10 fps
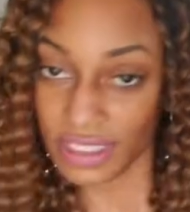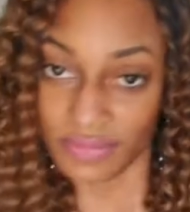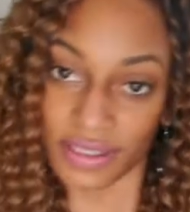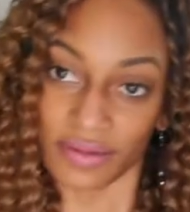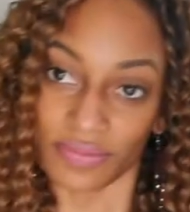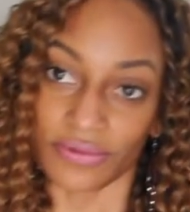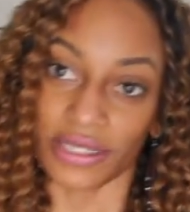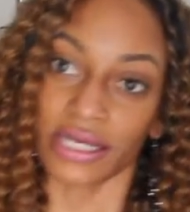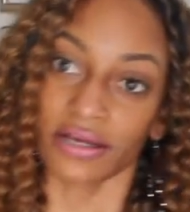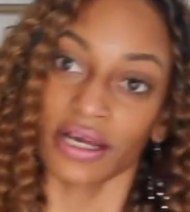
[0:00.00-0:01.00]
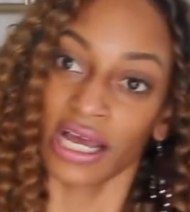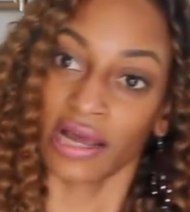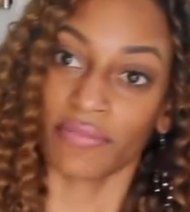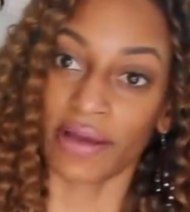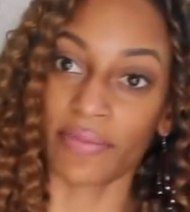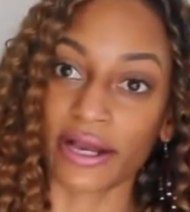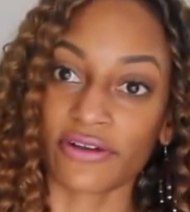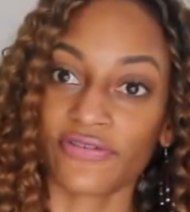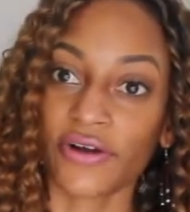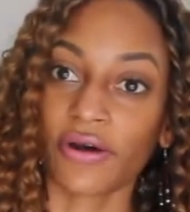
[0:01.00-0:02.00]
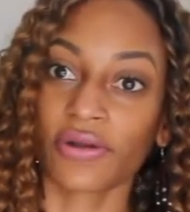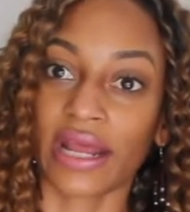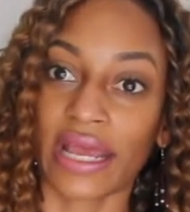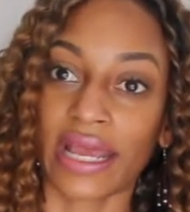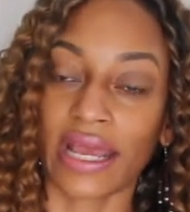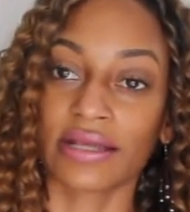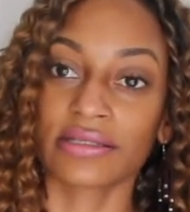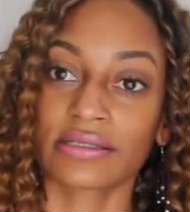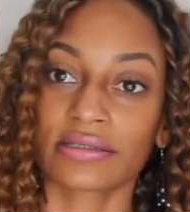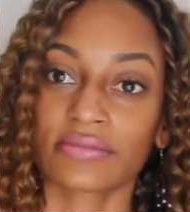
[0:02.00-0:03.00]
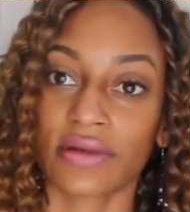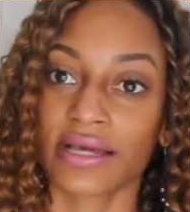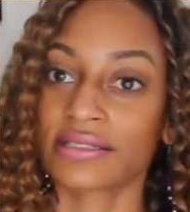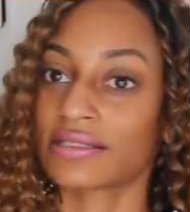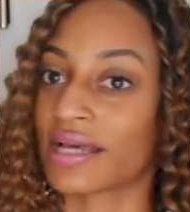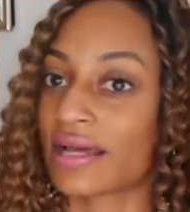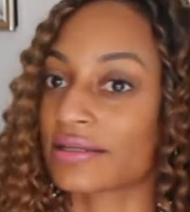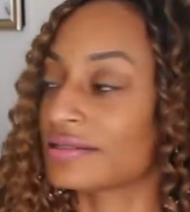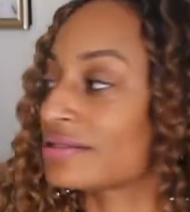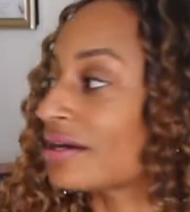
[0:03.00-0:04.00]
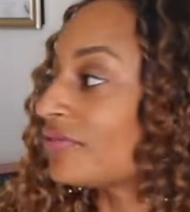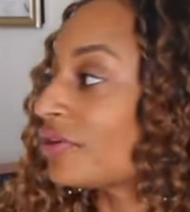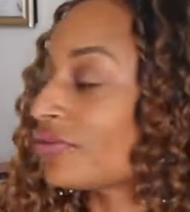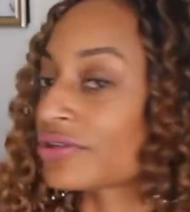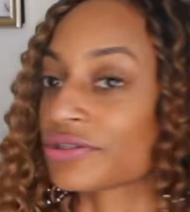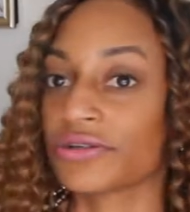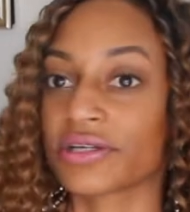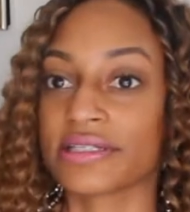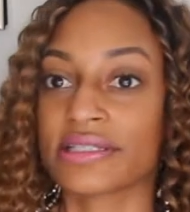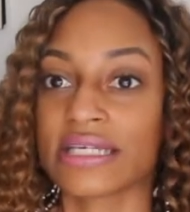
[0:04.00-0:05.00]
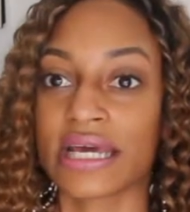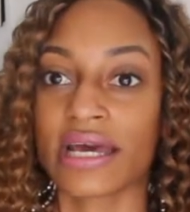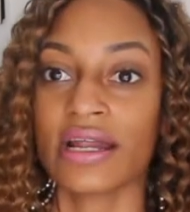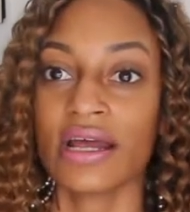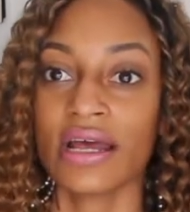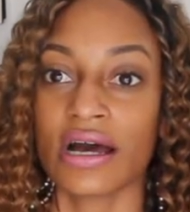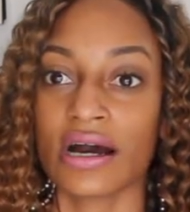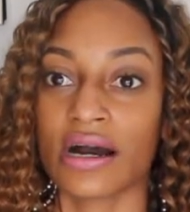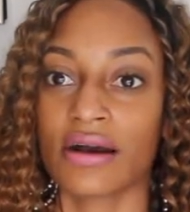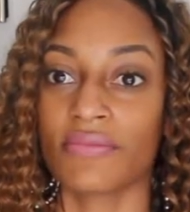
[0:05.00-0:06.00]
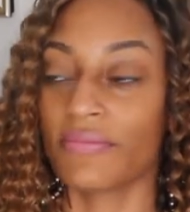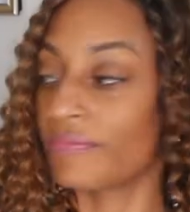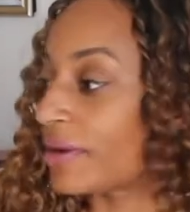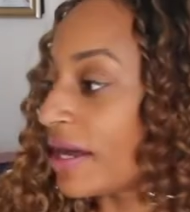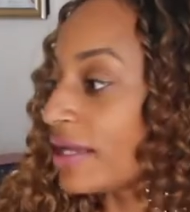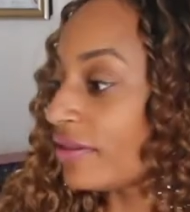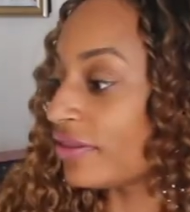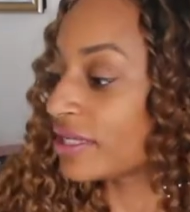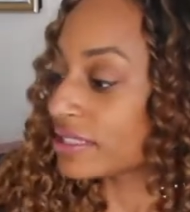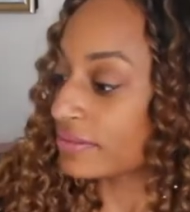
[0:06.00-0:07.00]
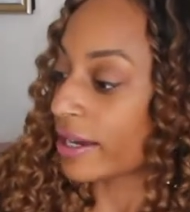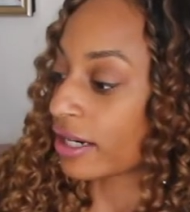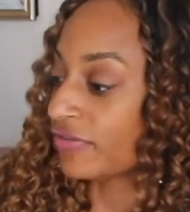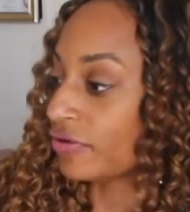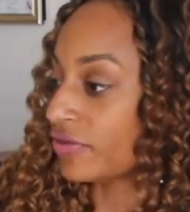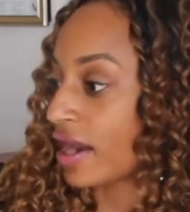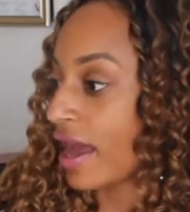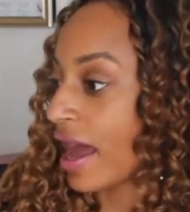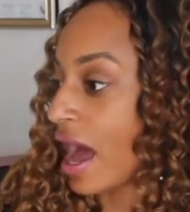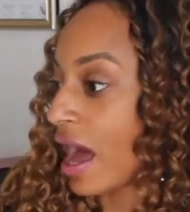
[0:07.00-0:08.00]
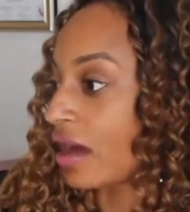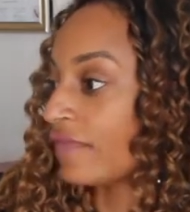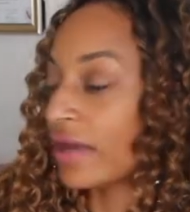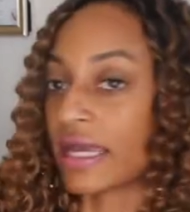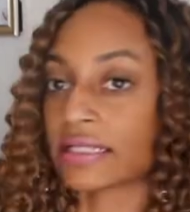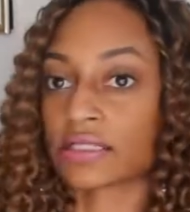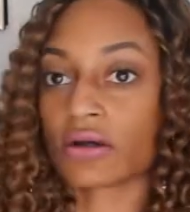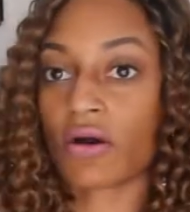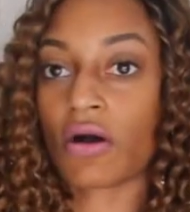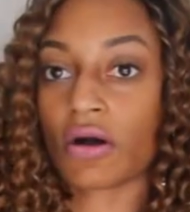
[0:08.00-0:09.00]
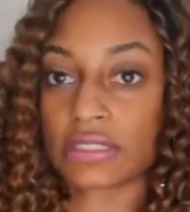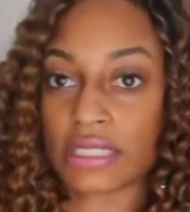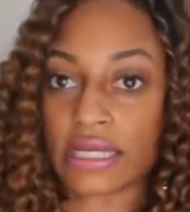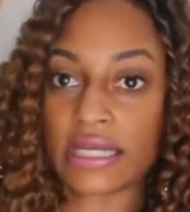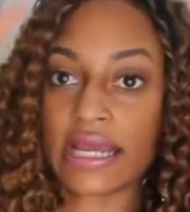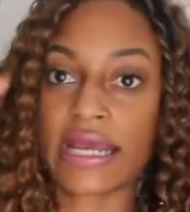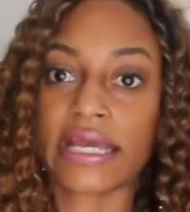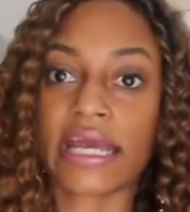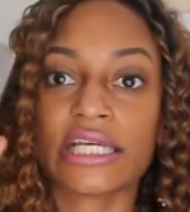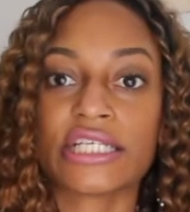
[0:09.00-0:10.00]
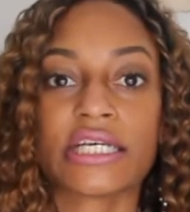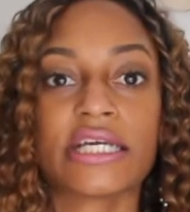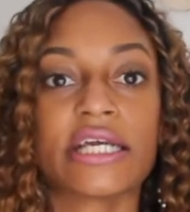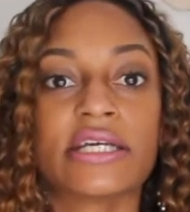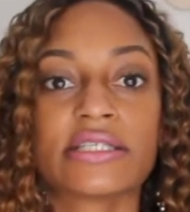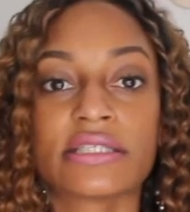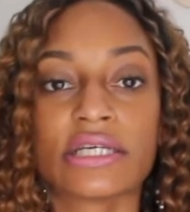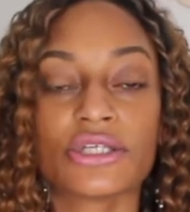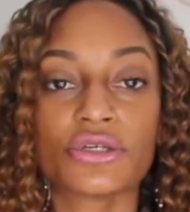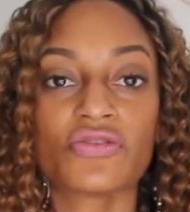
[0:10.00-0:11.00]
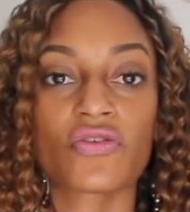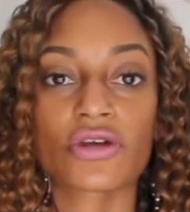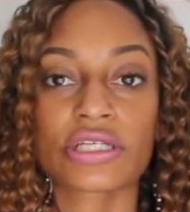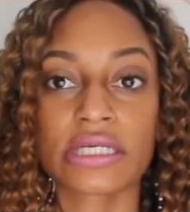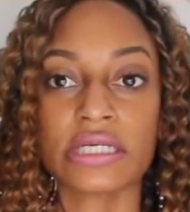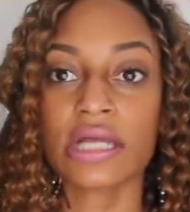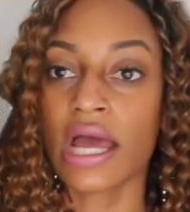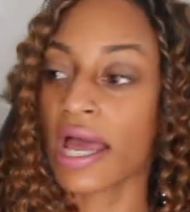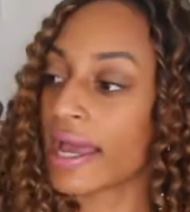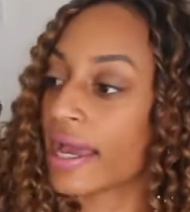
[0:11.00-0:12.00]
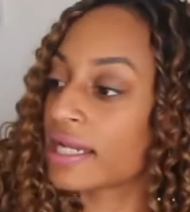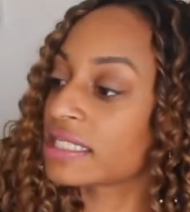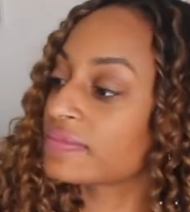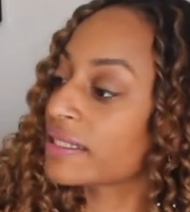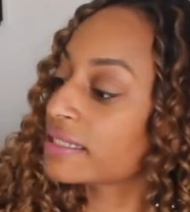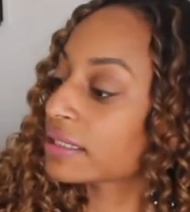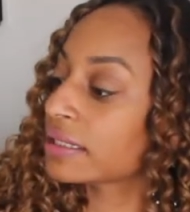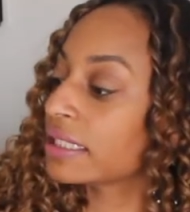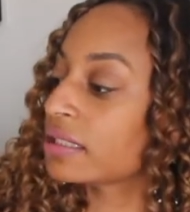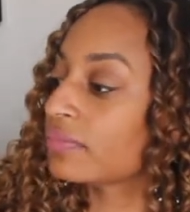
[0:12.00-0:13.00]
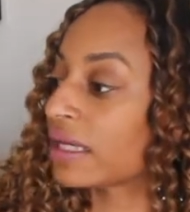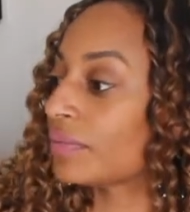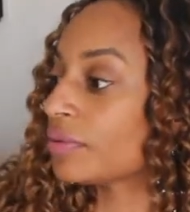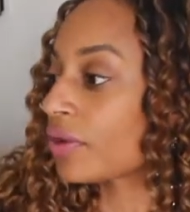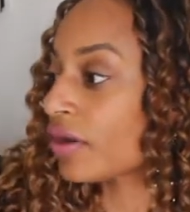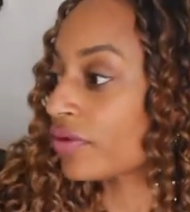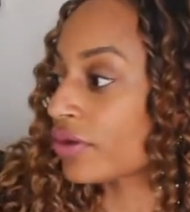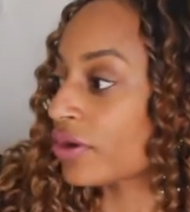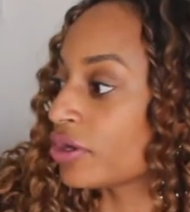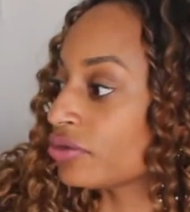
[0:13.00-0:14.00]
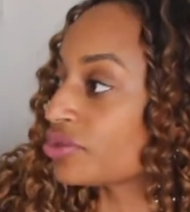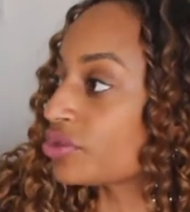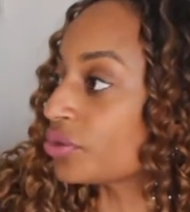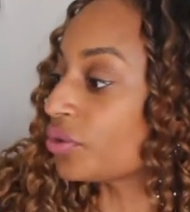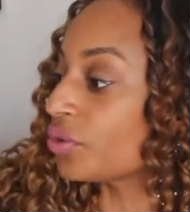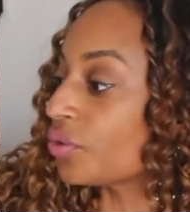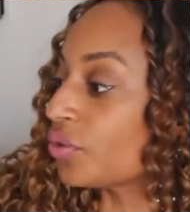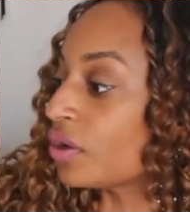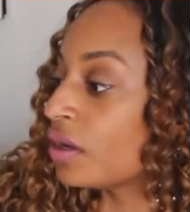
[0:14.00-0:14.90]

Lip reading: I'm going to bring my microphone and my stand and stuff over so you can see it. But this microphone that I have, it's called an AKG C214, and it's basically the baby brother to